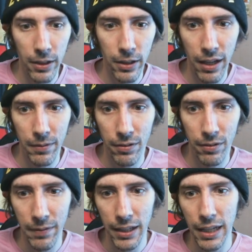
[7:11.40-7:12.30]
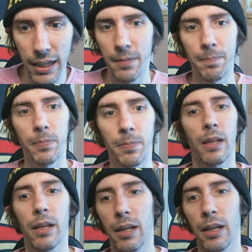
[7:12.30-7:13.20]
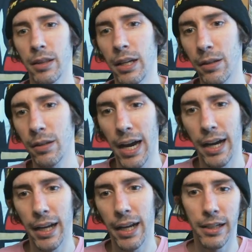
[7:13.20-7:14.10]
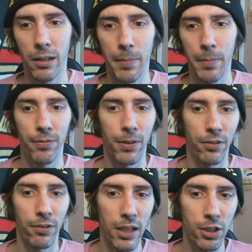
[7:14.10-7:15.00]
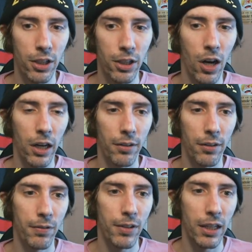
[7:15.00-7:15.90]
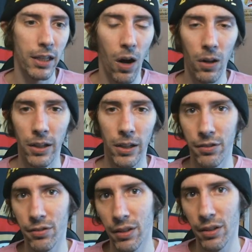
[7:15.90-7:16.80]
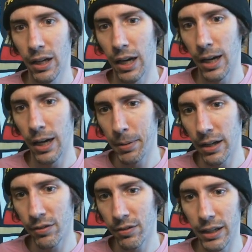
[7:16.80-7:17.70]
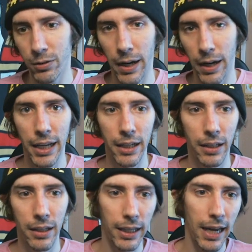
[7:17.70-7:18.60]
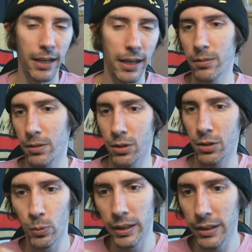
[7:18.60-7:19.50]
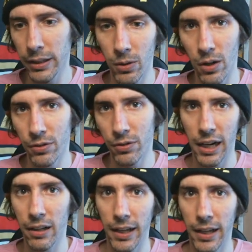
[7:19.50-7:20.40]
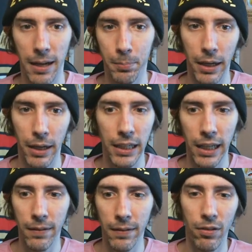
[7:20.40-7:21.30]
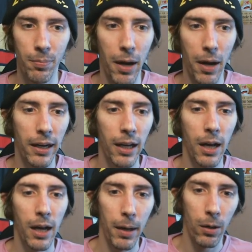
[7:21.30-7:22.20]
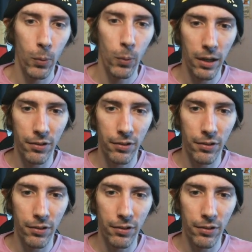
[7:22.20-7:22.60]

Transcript: thirty-seven dollars and seventy cents, then you've got a near mint first edition card at fifteen dollars. Uh, P S A grading, again, you're really close to kind of like that breaking even spot, but we are